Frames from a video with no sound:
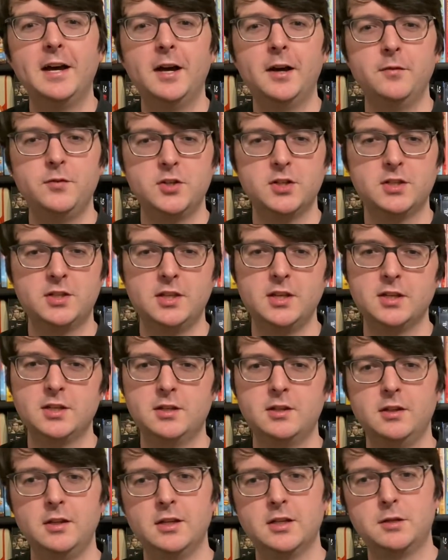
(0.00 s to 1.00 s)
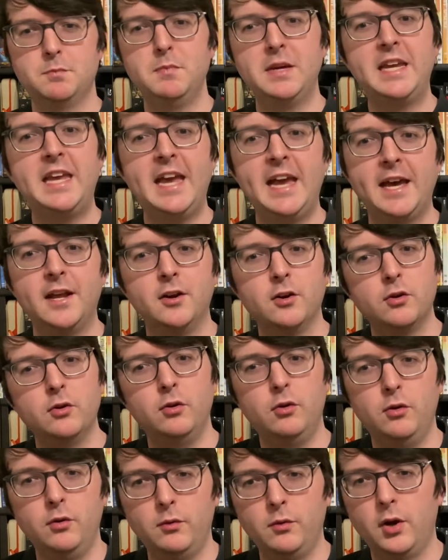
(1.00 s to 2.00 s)
Just this
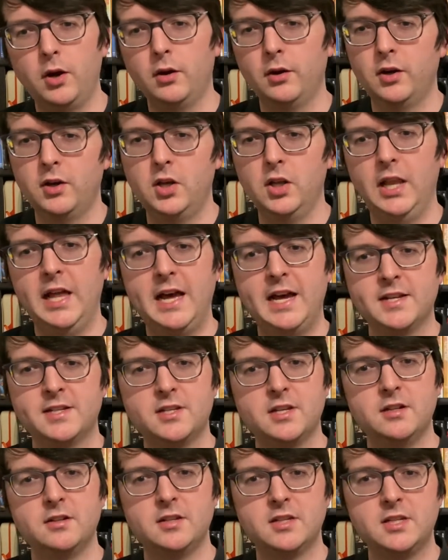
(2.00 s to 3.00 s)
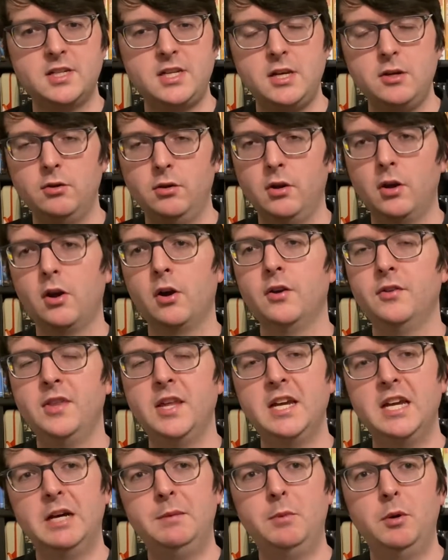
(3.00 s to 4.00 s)
mechanical glass and steel heart they
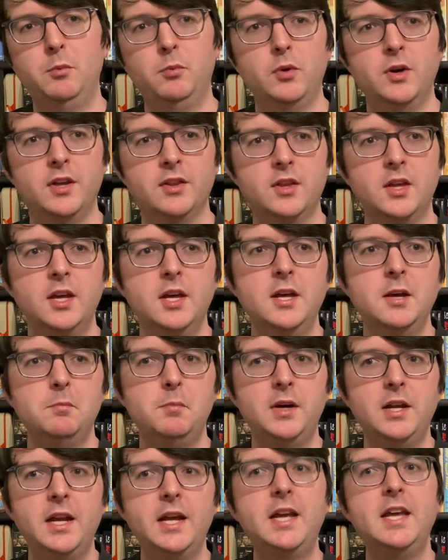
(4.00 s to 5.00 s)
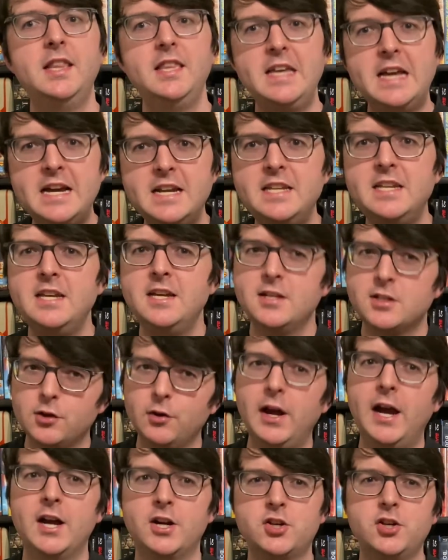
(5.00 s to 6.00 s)
come up with. But again, the ideas are
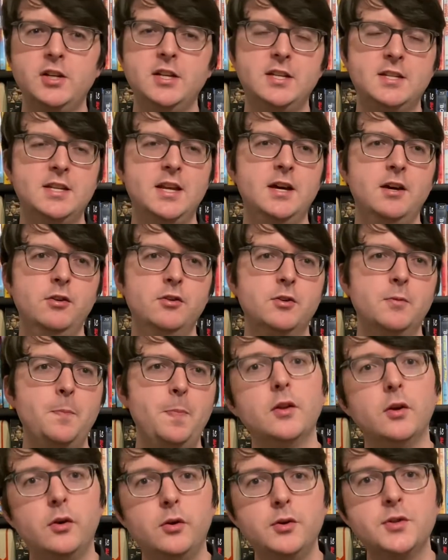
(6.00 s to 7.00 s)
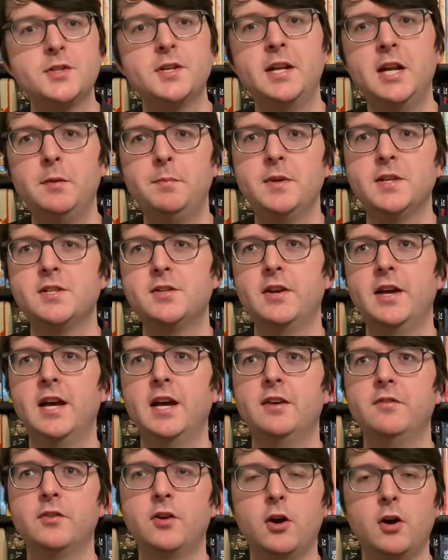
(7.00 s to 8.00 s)
actually sound. The whole setup is to
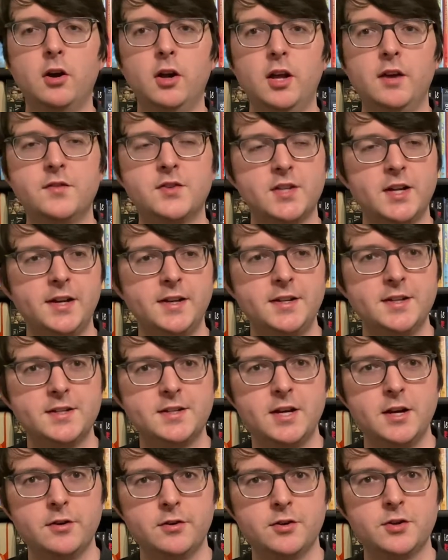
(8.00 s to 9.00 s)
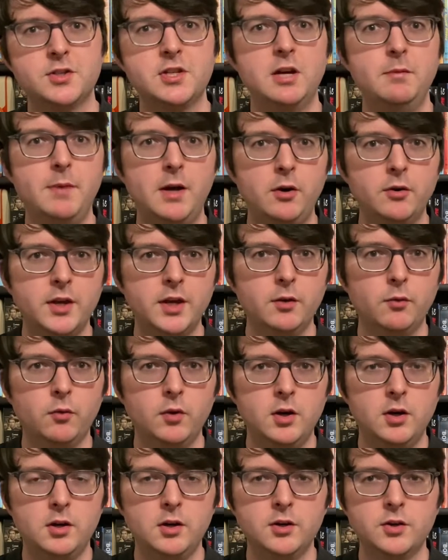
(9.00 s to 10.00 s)
have Karloff scientist character somehow get
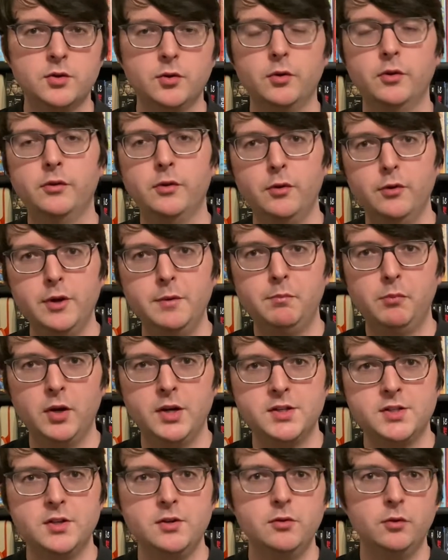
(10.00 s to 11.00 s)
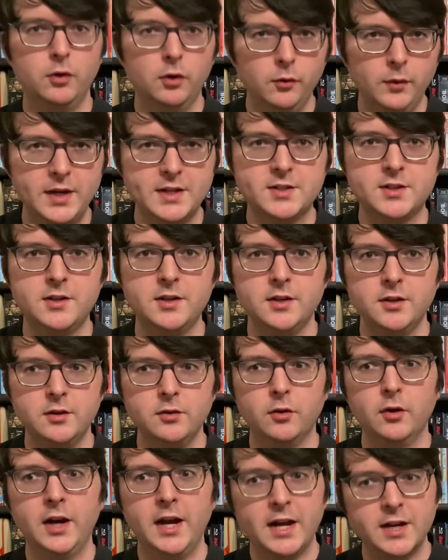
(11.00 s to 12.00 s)
wronged or thrown in prison or arrested
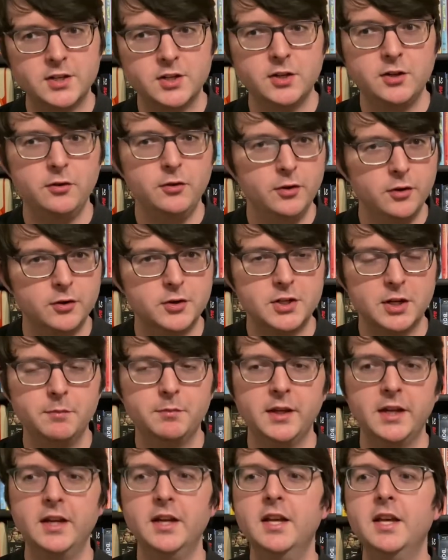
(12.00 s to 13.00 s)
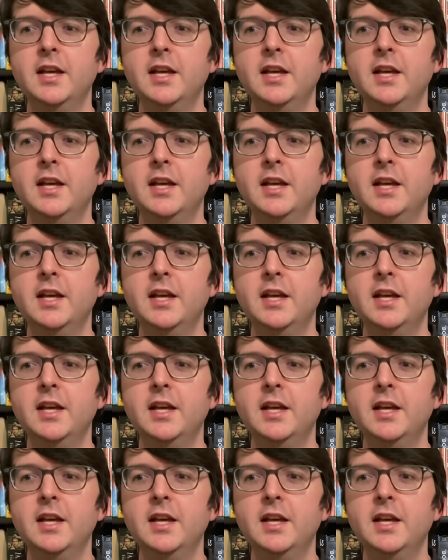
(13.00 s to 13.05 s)
or executed or something,